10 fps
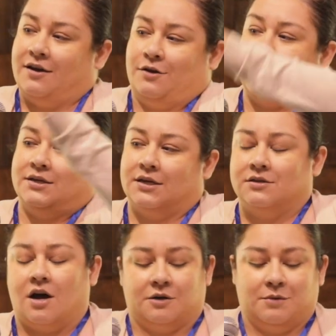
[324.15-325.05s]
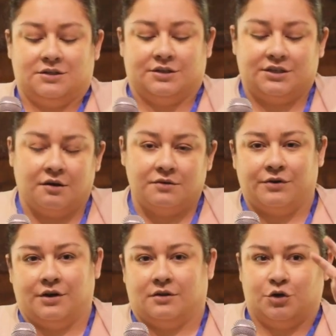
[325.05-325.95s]
And you guys can talk amongst yourselves
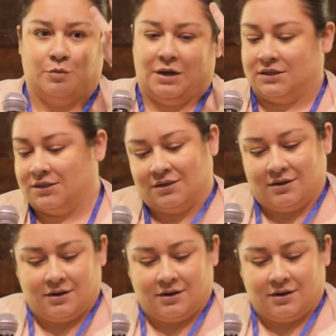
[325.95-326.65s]
for 2 minutes.